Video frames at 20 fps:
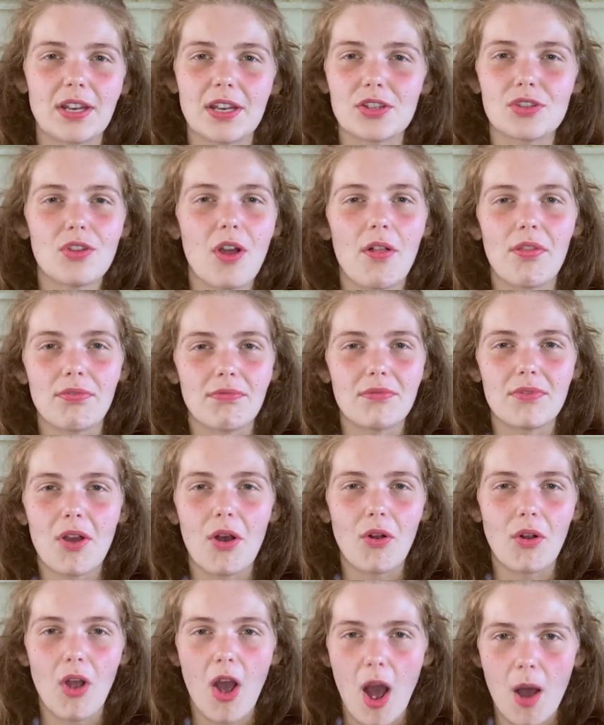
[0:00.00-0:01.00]
It's not
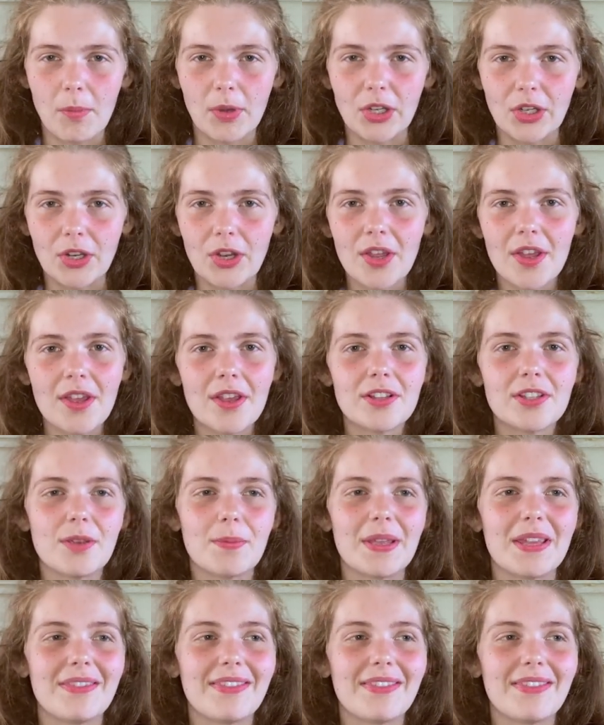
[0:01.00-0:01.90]
uncommon to be